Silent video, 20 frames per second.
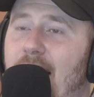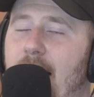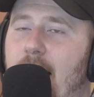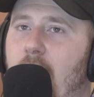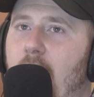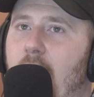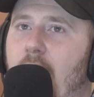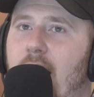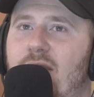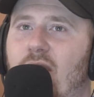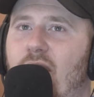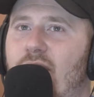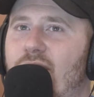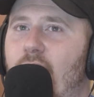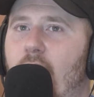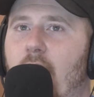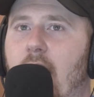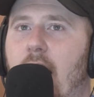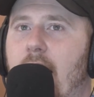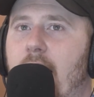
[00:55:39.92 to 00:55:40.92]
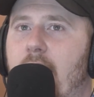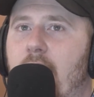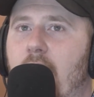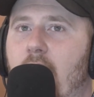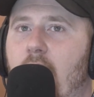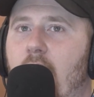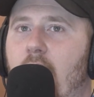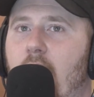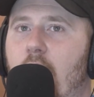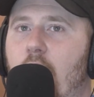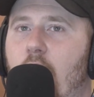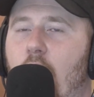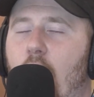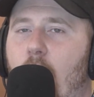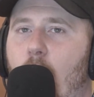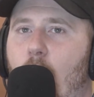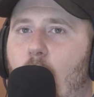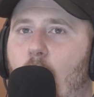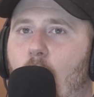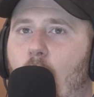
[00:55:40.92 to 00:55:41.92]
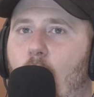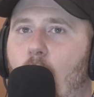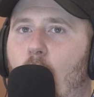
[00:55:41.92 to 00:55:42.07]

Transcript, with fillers: like, yeah. it's also like, you know,